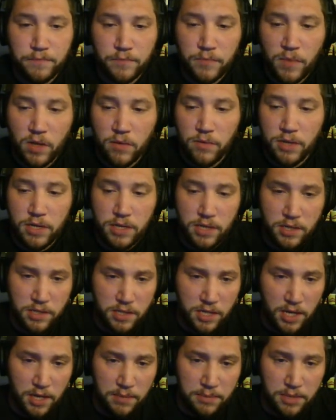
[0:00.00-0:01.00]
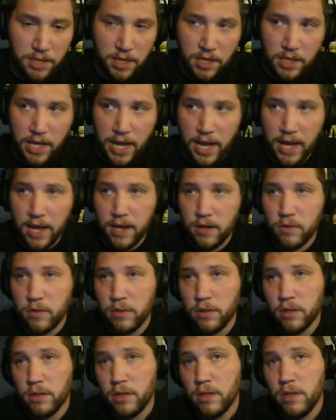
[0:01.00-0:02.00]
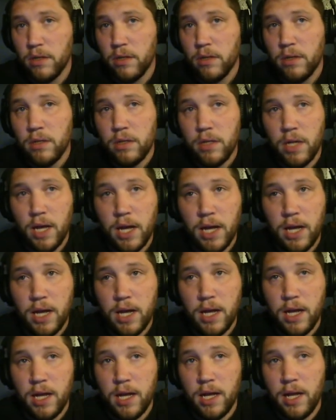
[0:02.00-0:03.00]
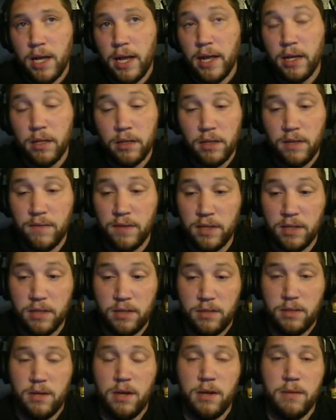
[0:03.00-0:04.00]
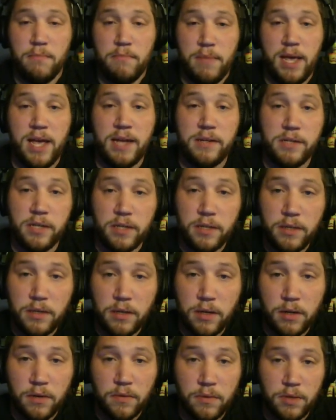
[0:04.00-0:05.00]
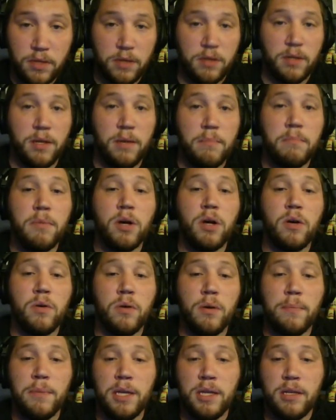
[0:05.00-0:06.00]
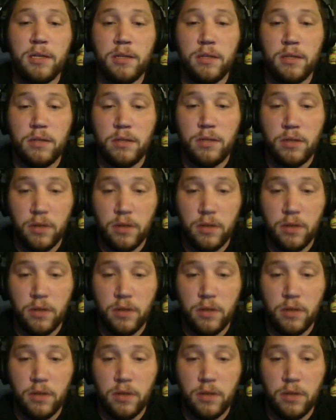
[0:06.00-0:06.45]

regen champs like that, or hell, even Magic. With her Limbo. I mean, you're